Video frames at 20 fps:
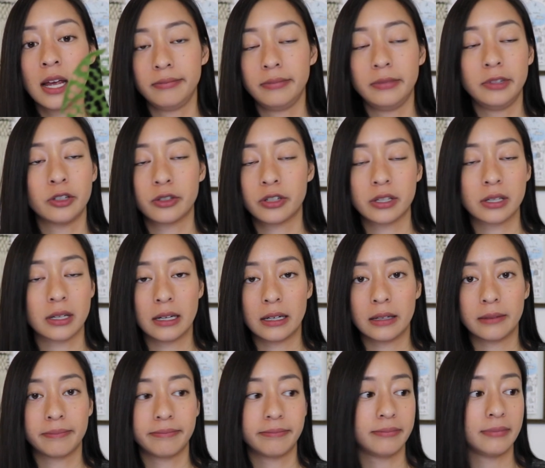You're just
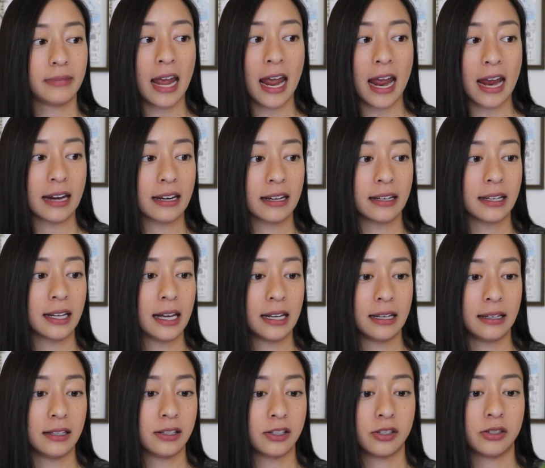gonna hate it
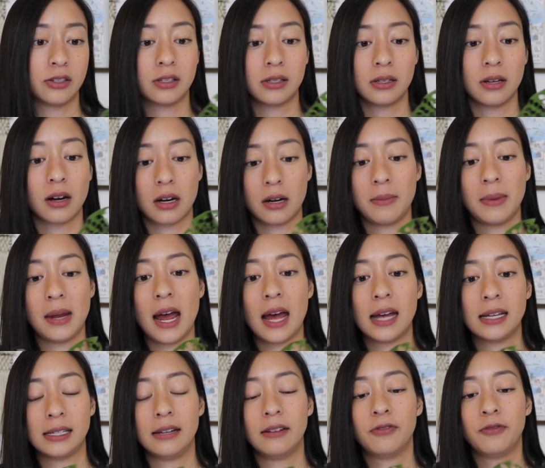and it's just not gonna be
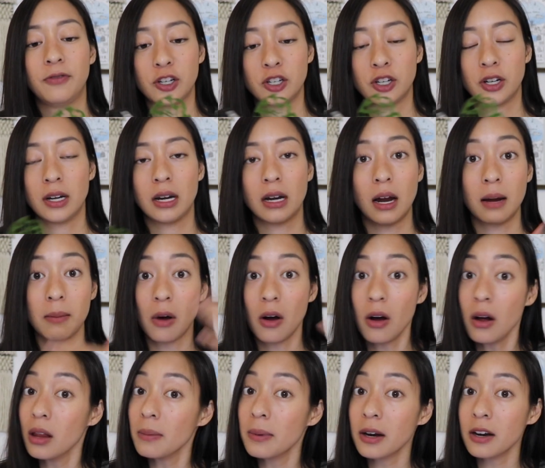as efficient, and I'm
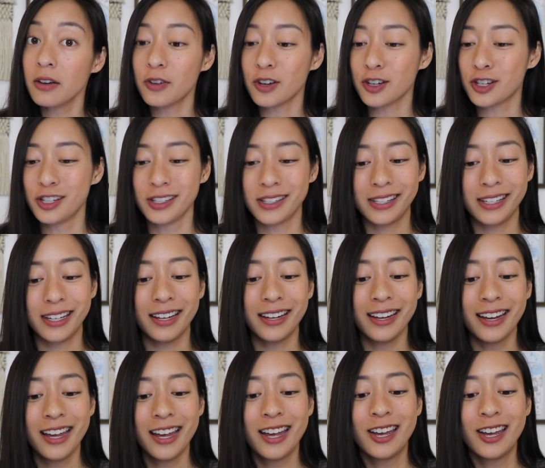all about efficiency.